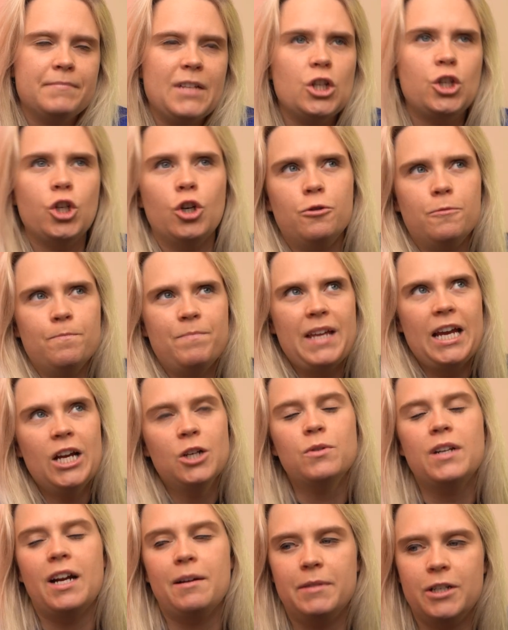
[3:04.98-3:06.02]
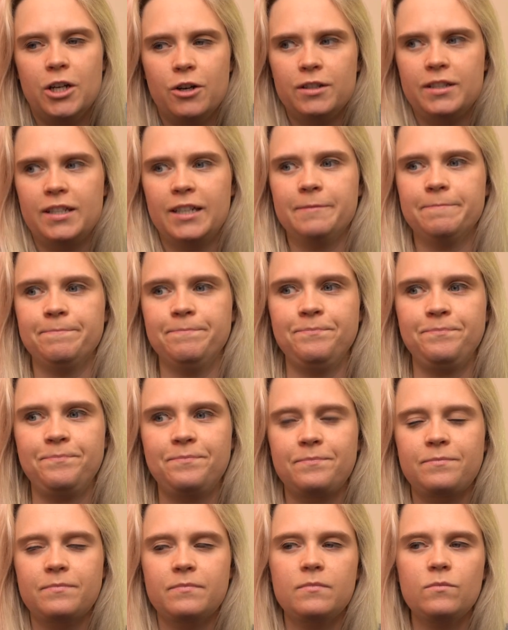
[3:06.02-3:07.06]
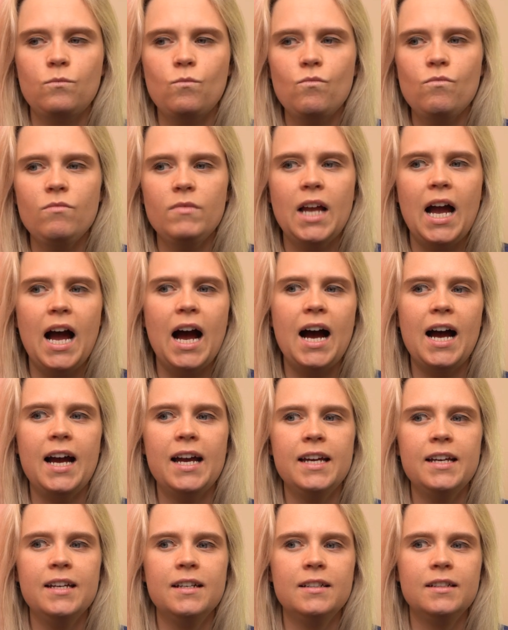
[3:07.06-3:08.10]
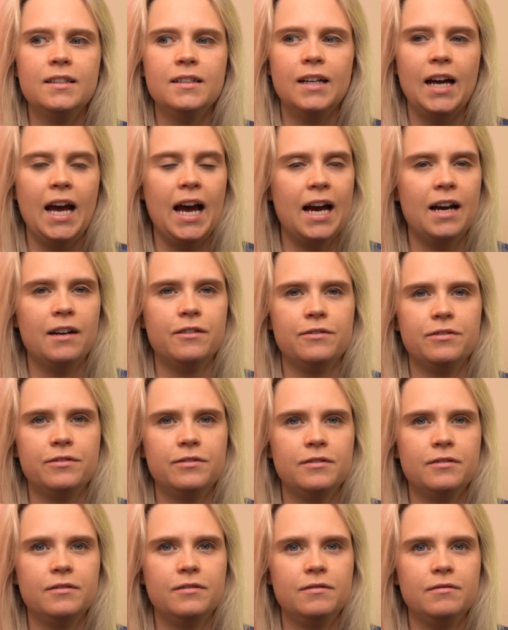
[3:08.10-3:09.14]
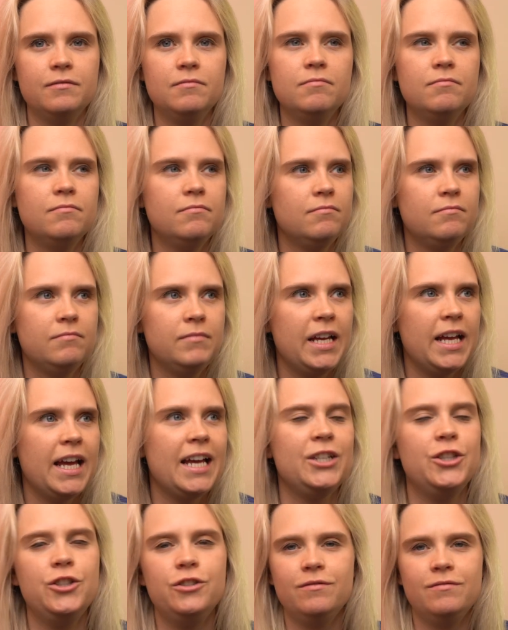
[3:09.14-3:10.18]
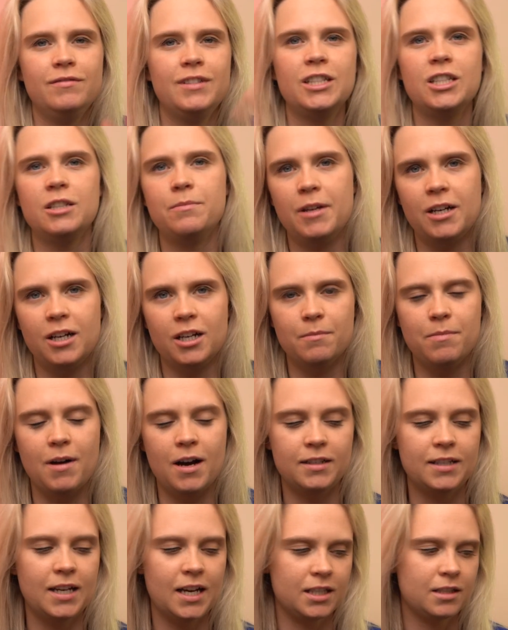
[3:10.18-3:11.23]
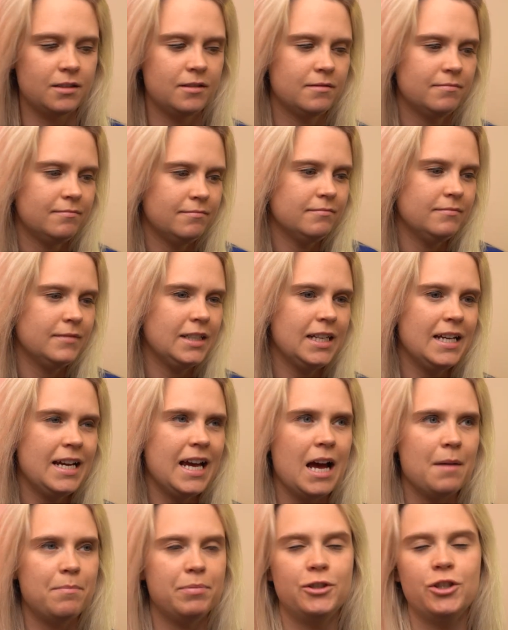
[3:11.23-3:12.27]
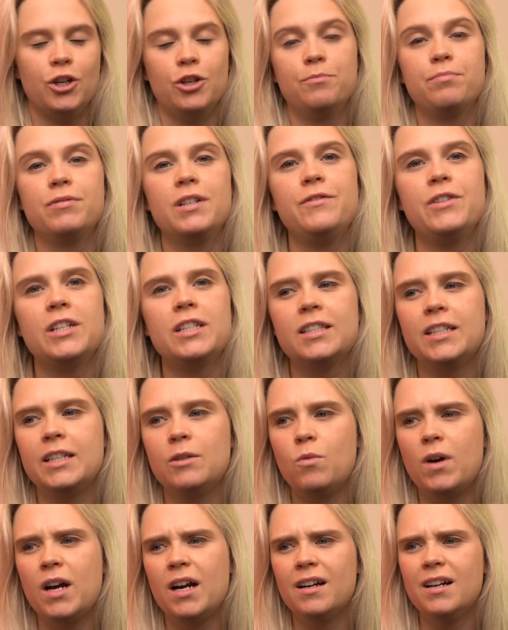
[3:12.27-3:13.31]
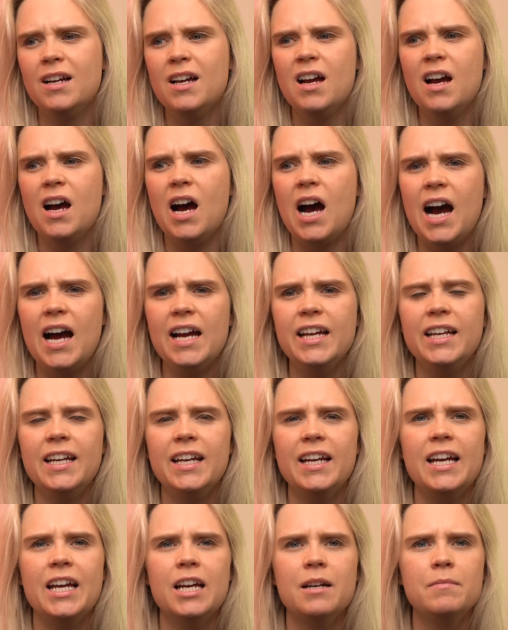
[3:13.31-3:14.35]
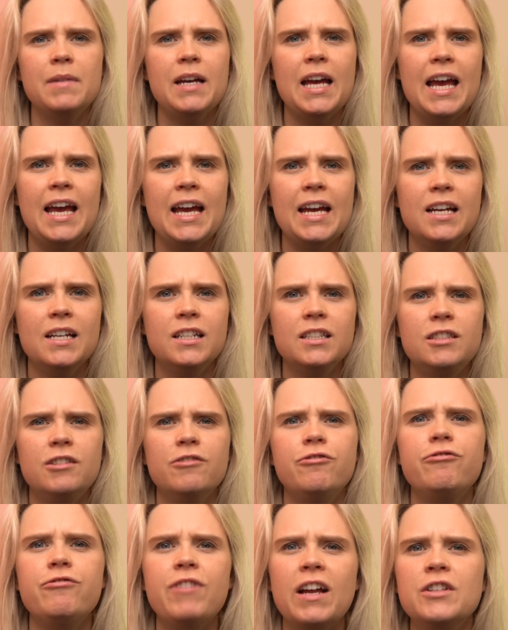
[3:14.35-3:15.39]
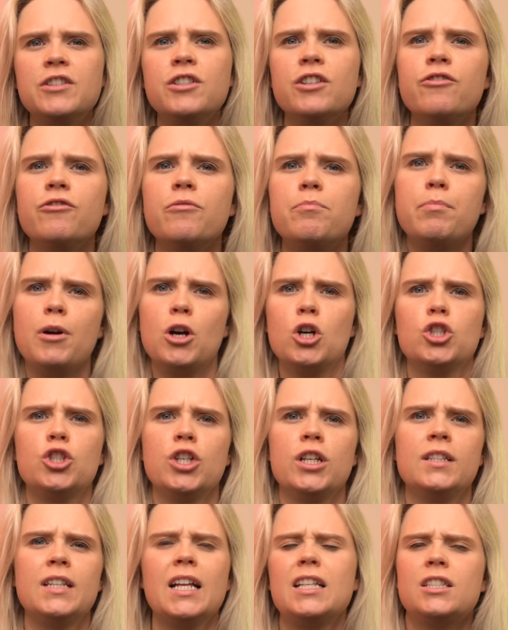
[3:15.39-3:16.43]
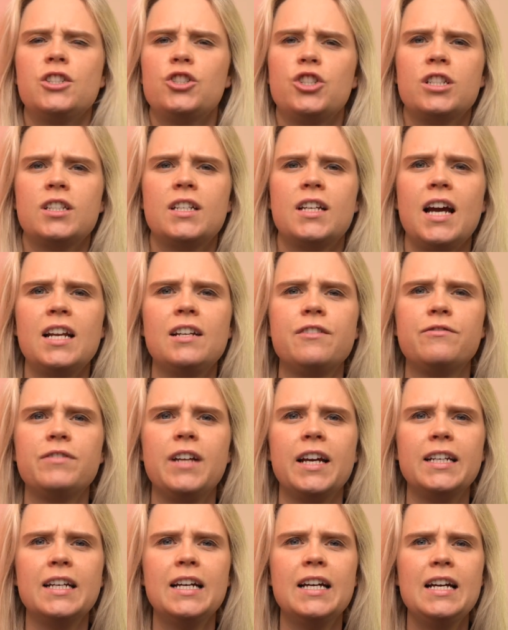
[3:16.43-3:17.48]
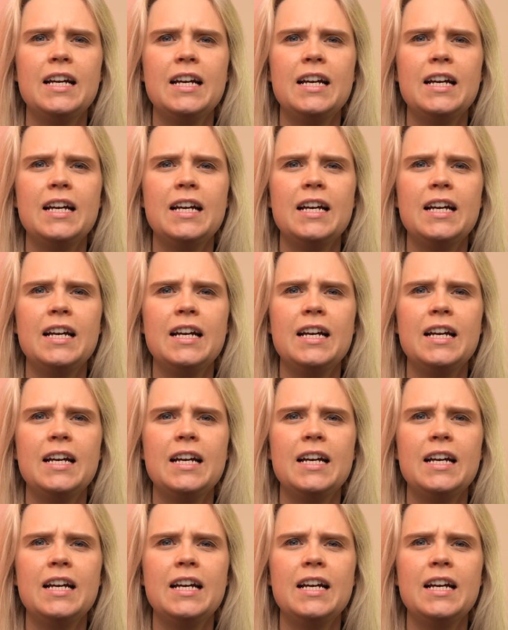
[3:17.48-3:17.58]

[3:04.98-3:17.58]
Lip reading: So here's what I've been noticing. I have, and this has been on a podcast episode previously, where I am a defensive person. That's just kind of like,